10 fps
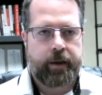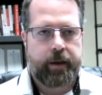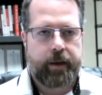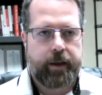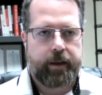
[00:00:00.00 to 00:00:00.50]

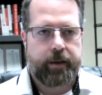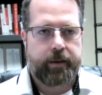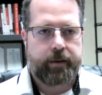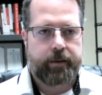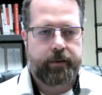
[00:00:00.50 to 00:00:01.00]

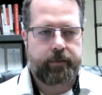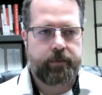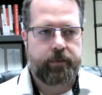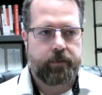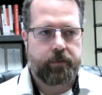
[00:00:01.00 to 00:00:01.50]
And
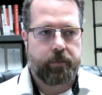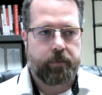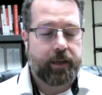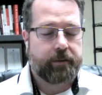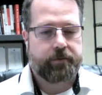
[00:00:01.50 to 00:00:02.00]

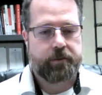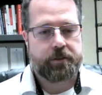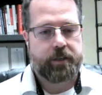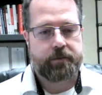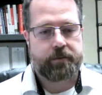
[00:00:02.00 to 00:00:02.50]
we had full
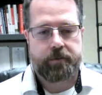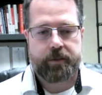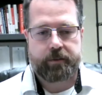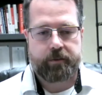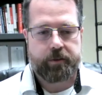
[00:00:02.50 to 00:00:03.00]
shelves when
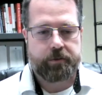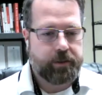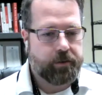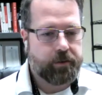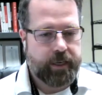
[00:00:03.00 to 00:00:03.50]
the grocery
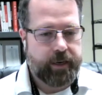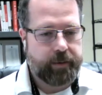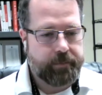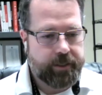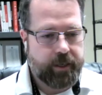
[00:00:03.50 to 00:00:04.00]
stores had
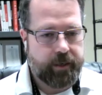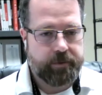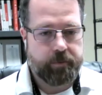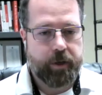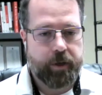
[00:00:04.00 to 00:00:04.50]
empty
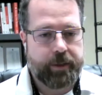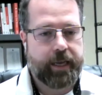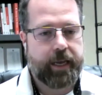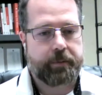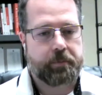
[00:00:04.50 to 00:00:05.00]
shelves. We
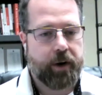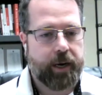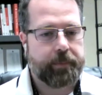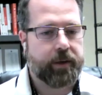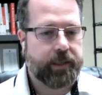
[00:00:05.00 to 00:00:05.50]
became a
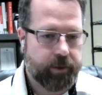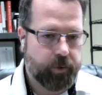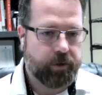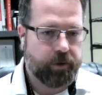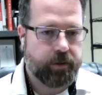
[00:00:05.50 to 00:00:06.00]
primary
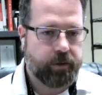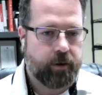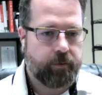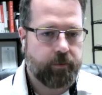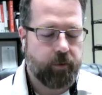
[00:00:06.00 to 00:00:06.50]
source
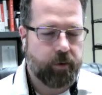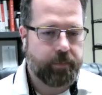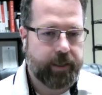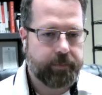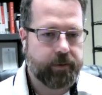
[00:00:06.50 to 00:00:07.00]
for
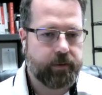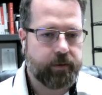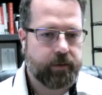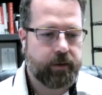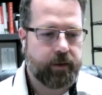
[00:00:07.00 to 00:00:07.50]

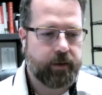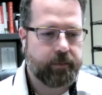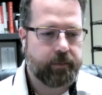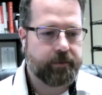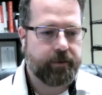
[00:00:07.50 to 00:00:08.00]
people
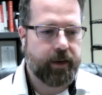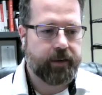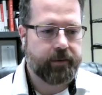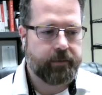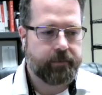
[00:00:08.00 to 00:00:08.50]
to
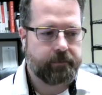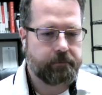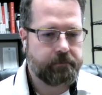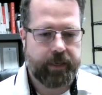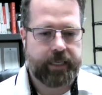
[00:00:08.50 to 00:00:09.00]
find
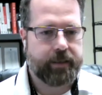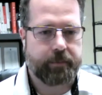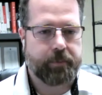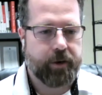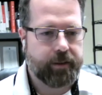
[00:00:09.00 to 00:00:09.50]
meat to
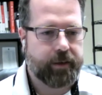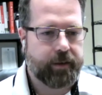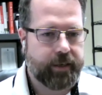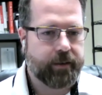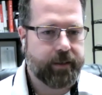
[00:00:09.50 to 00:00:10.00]
put on
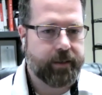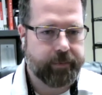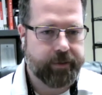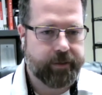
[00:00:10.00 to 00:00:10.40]
their dinner table.